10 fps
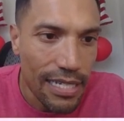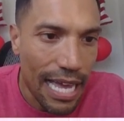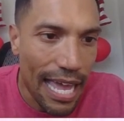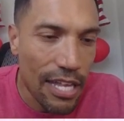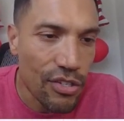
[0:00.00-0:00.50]

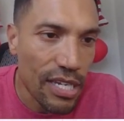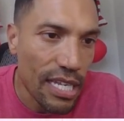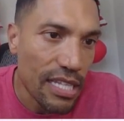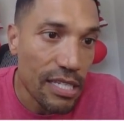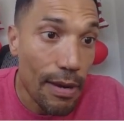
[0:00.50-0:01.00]
I entered
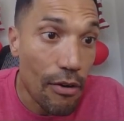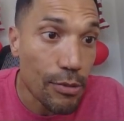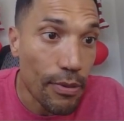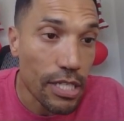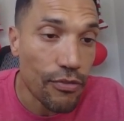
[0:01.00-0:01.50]
it. This is my
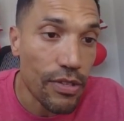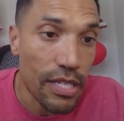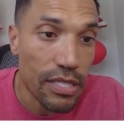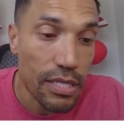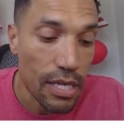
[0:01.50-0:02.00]
response for
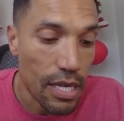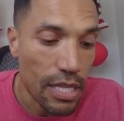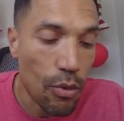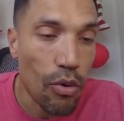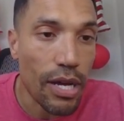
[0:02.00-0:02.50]
this.
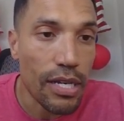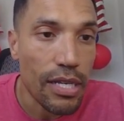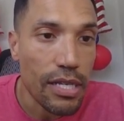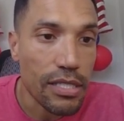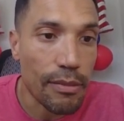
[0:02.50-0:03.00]
They want
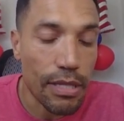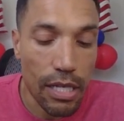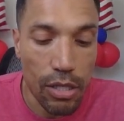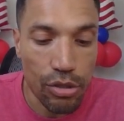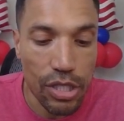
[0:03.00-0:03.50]
something
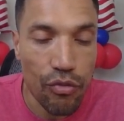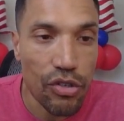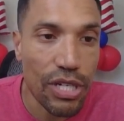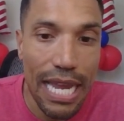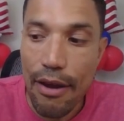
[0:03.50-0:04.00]
close to
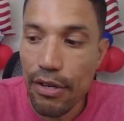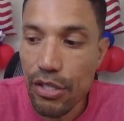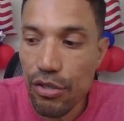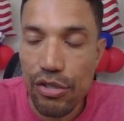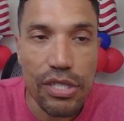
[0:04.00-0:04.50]
300
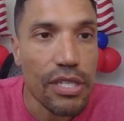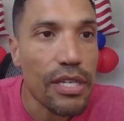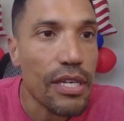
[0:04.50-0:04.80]
characters.